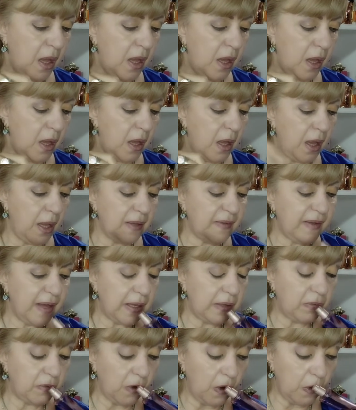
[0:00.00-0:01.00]
Uh, as
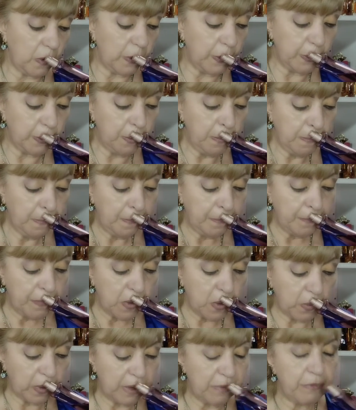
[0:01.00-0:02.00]
I told you,
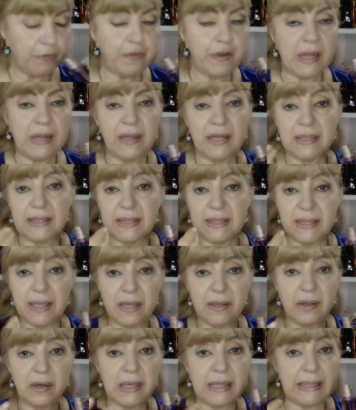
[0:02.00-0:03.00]
you can feel the
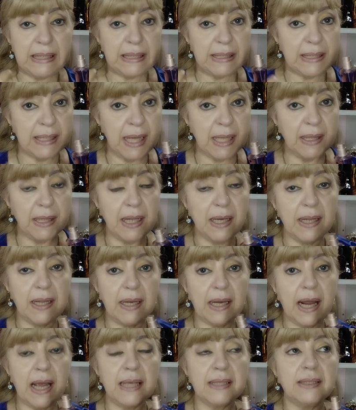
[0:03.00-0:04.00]
cedar and the sandal.
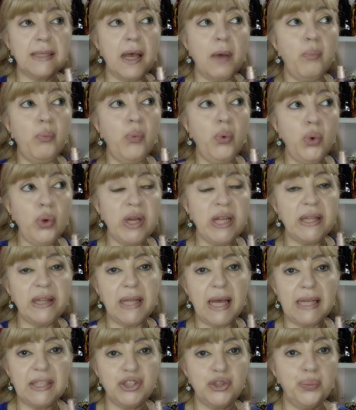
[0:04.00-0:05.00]
It has a
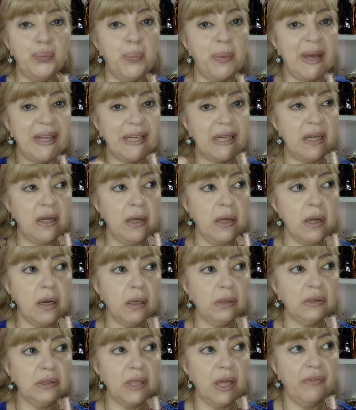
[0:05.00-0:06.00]
woody touch, but
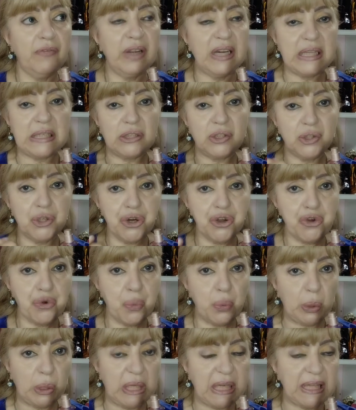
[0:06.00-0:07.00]
not a very
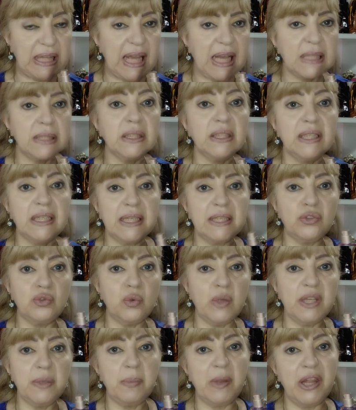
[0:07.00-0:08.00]
strong woody touch. It is
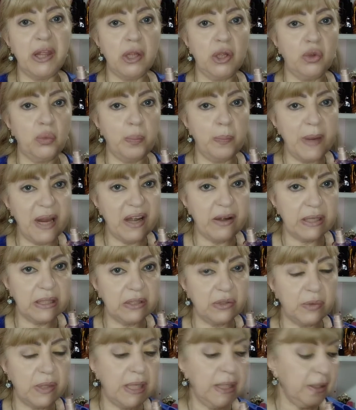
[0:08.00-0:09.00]
sweet, but not
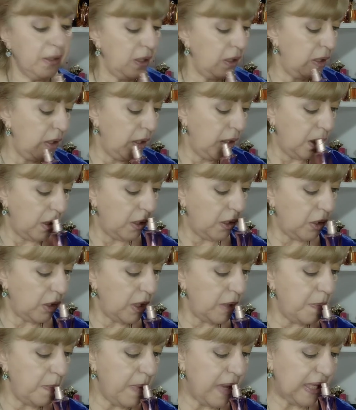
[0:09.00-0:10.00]
very sweet,
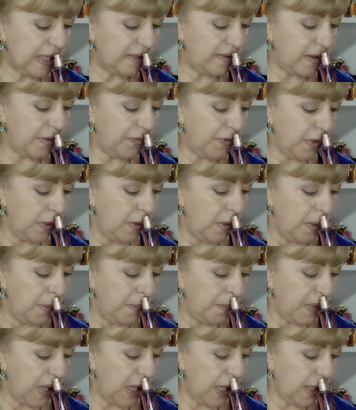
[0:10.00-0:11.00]
not invasive,
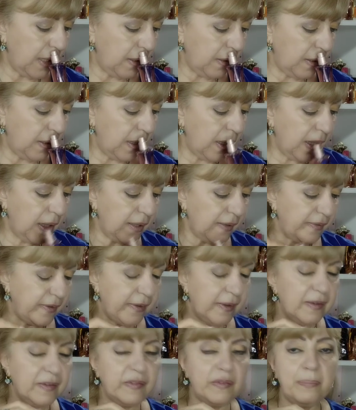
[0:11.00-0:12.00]
and it
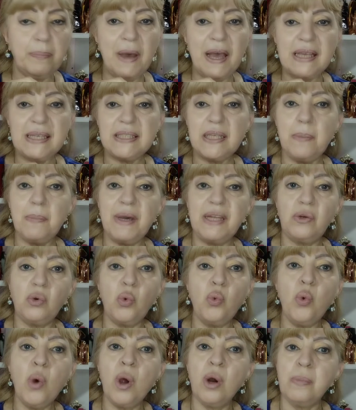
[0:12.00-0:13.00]
is spicy,
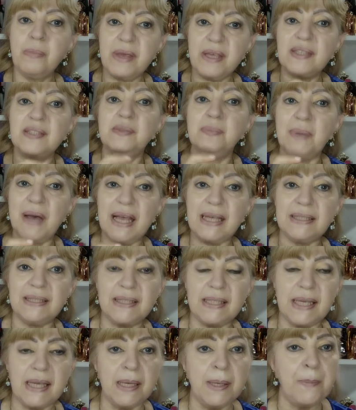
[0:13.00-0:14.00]
but warmly
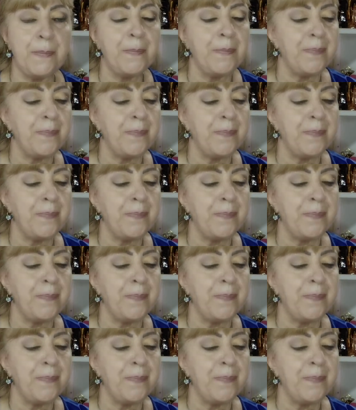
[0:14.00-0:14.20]
spicy.